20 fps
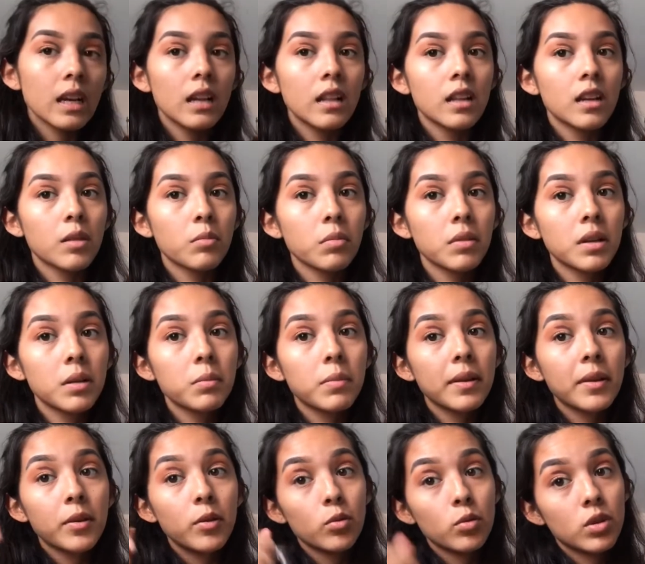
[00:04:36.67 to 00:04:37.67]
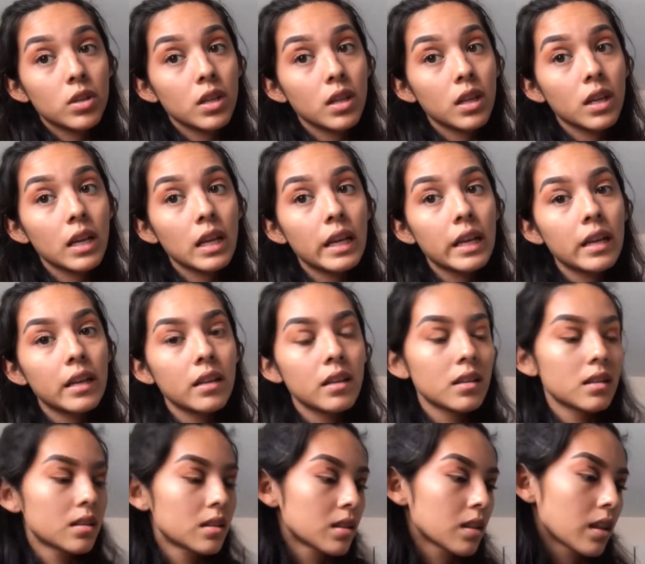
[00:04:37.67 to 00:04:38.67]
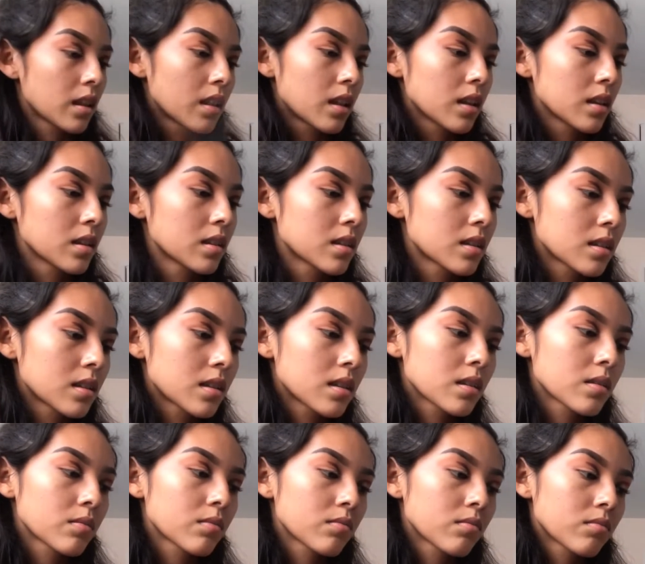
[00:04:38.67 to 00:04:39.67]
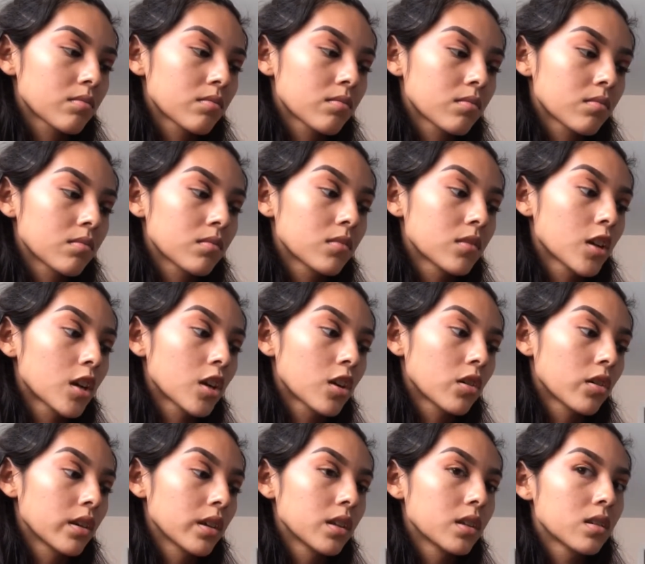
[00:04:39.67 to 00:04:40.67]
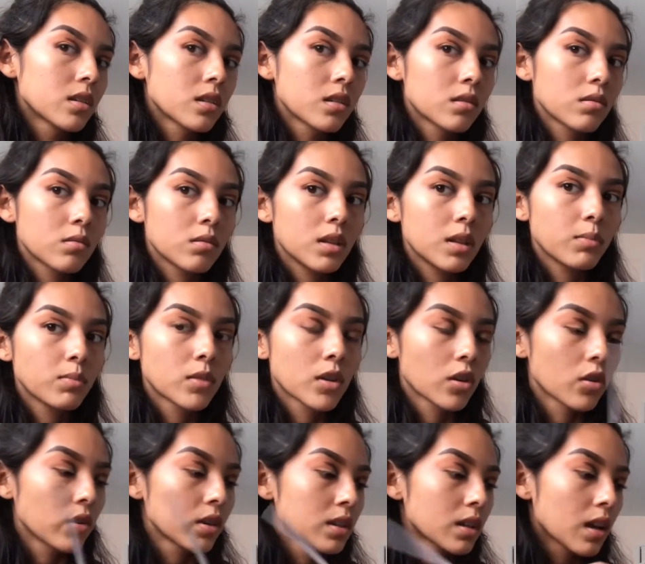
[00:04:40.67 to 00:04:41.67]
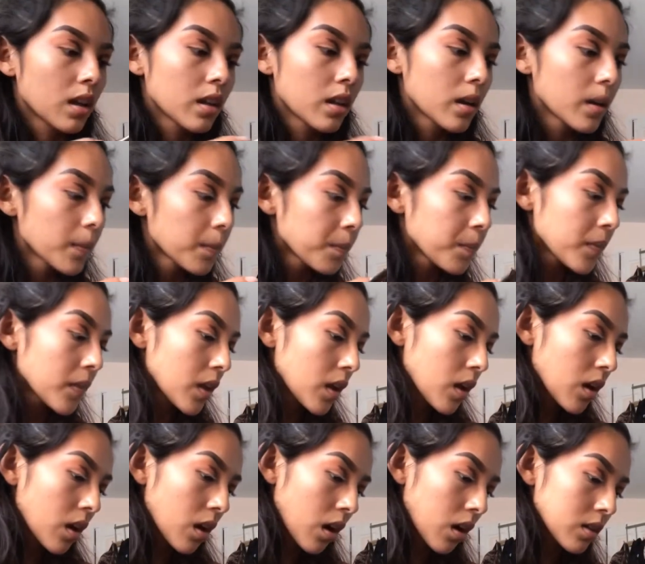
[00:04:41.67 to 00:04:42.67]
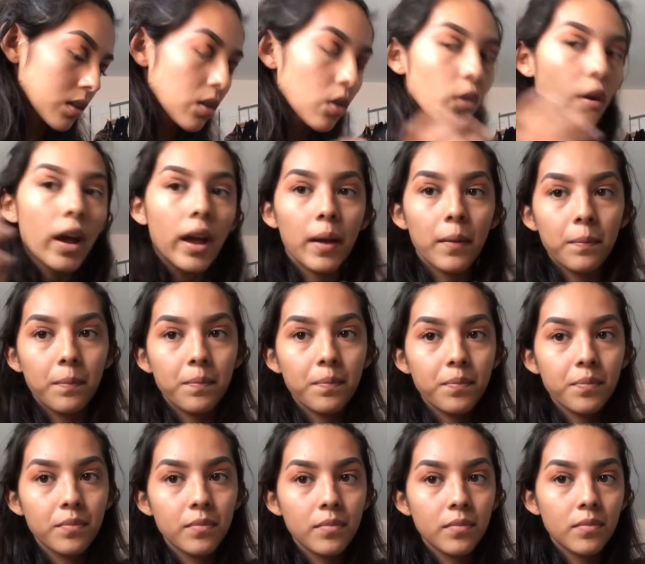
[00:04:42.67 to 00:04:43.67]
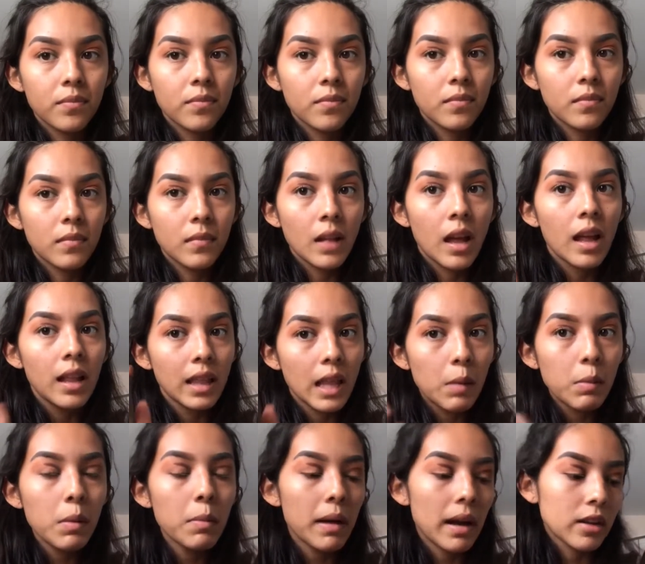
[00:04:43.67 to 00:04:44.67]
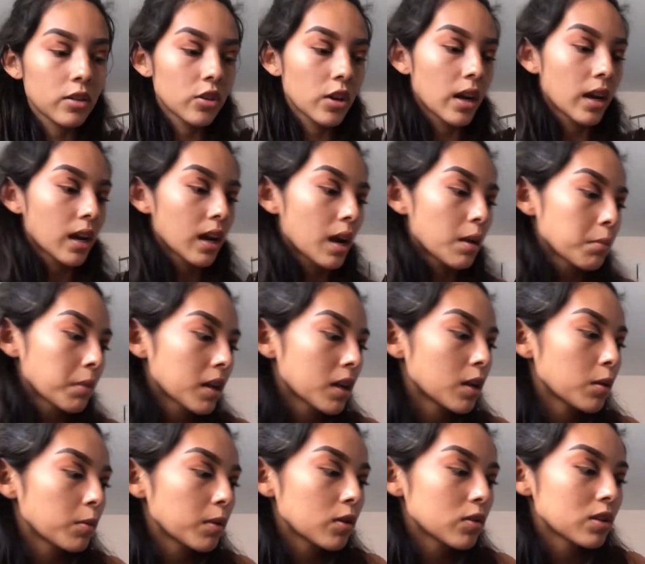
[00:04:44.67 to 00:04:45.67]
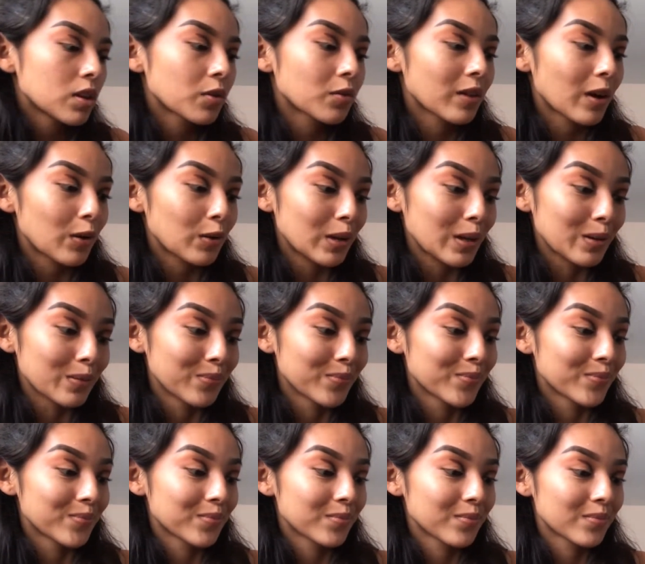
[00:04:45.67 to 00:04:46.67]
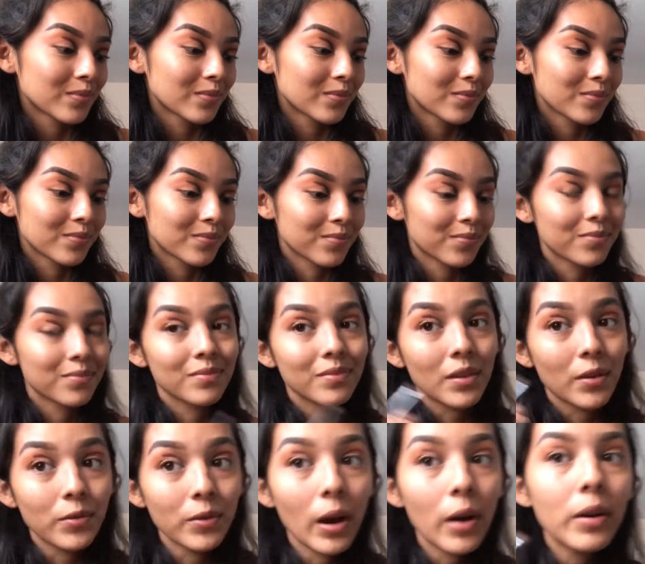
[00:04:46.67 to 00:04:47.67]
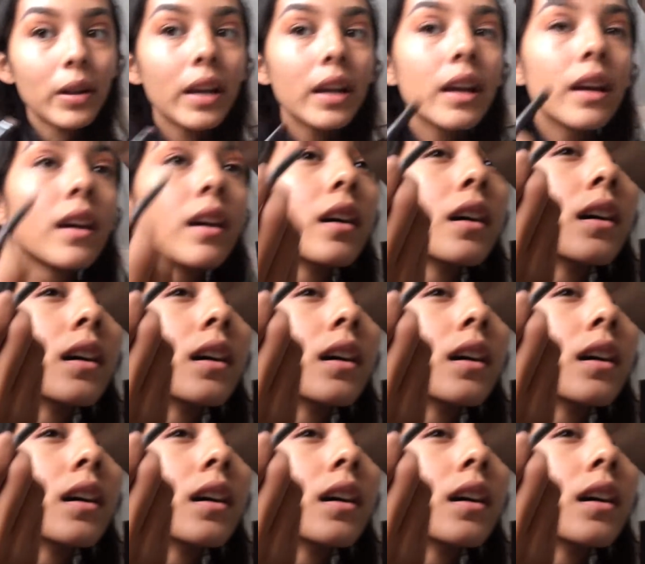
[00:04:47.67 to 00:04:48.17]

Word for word: color I'm going to be using is this turquoise, deep turquoise color. Called, okay, let me backtrack. I'm going to be using Rowdy. Rowdy.